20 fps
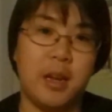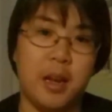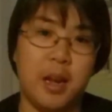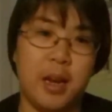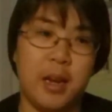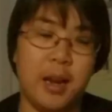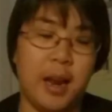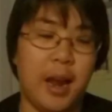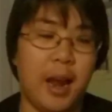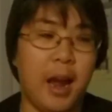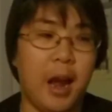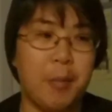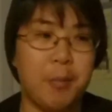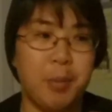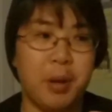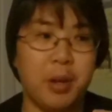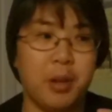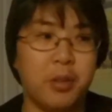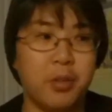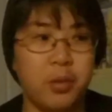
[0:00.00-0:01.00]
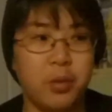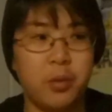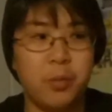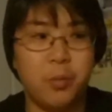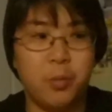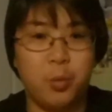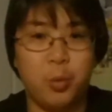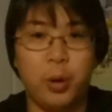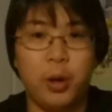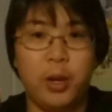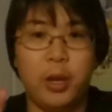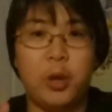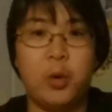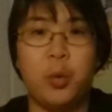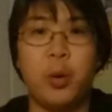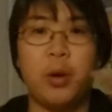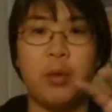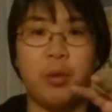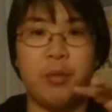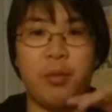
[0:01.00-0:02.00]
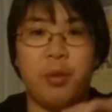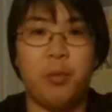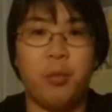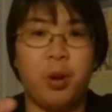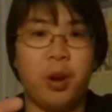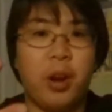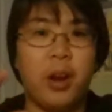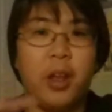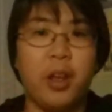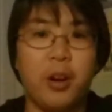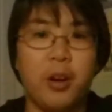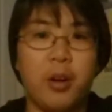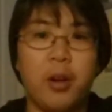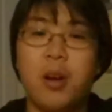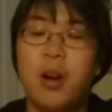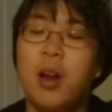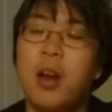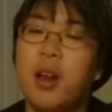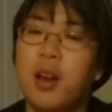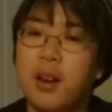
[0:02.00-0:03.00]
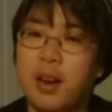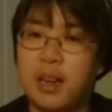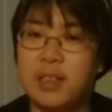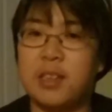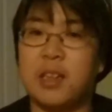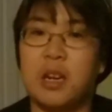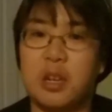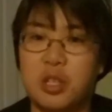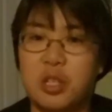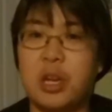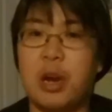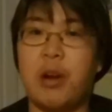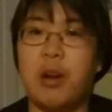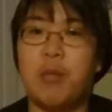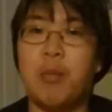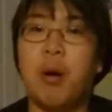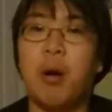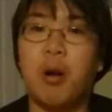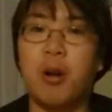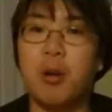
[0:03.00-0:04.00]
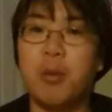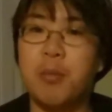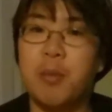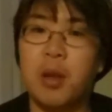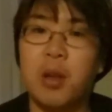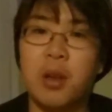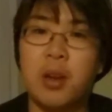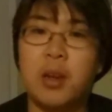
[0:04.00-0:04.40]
and that happened really quick within one another, that's another scary part.